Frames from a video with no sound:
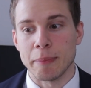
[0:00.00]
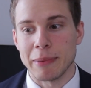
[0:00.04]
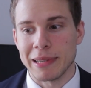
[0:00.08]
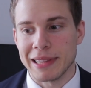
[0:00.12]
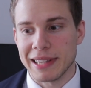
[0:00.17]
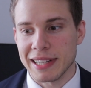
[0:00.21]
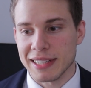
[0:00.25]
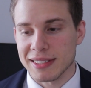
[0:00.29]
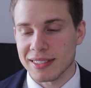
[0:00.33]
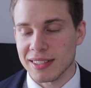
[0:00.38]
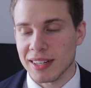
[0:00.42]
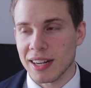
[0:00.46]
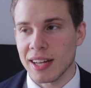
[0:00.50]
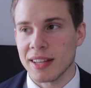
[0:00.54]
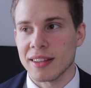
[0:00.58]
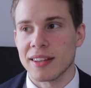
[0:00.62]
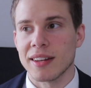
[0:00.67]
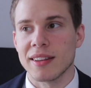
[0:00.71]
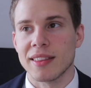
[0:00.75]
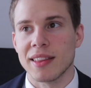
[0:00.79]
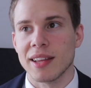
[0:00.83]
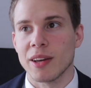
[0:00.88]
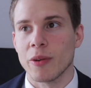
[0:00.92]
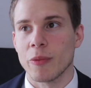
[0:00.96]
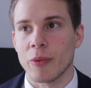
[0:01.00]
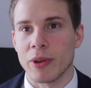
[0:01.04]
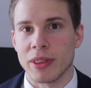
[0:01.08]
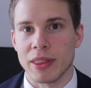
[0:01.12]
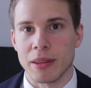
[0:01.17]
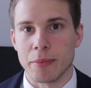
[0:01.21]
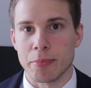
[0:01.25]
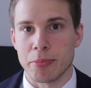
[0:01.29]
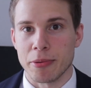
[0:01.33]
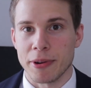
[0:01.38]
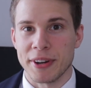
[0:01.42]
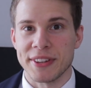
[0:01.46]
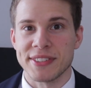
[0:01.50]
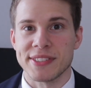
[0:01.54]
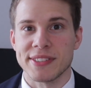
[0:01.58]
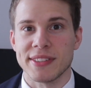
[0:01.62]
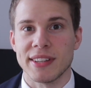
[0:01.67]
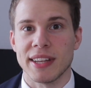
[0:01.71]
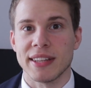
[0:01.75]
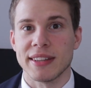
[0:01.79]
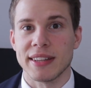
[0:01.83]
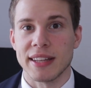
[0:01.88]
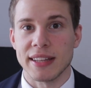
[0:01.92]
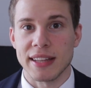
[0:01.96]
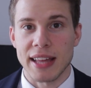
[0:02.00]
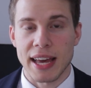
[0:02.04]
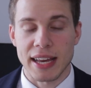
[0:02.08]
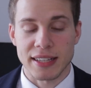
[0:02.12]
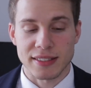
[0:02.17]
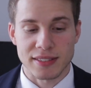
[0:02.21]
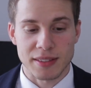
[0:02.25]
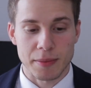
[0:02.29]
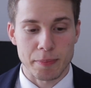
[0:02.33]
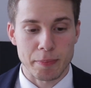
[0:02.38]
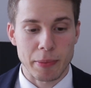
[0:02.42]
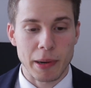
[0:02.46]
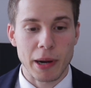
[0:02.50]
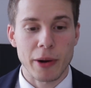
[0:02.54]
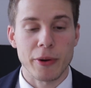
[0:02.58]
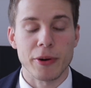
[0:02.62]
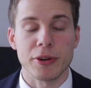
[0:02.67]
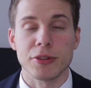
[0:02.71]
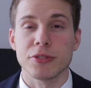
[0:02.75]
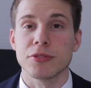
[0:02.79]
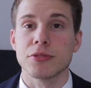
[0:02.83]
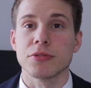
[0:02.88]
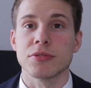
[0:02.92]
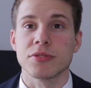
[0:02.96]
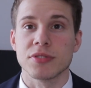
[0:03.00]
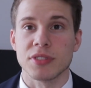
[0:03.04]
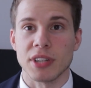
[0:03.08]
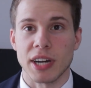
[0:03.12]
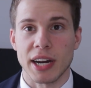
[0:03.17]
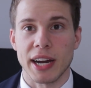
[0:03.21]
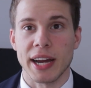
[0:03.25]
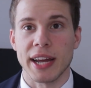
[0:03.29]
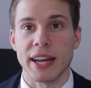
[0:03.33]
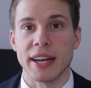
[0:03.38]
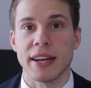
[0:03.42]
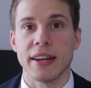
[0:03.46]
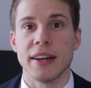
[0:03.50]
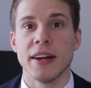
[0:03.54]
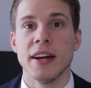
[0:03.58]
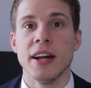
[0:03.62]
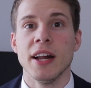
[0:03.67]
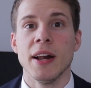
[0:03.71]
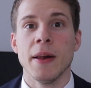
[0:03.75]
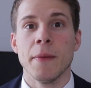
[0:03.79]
but there's another thing when the president that has the power to sign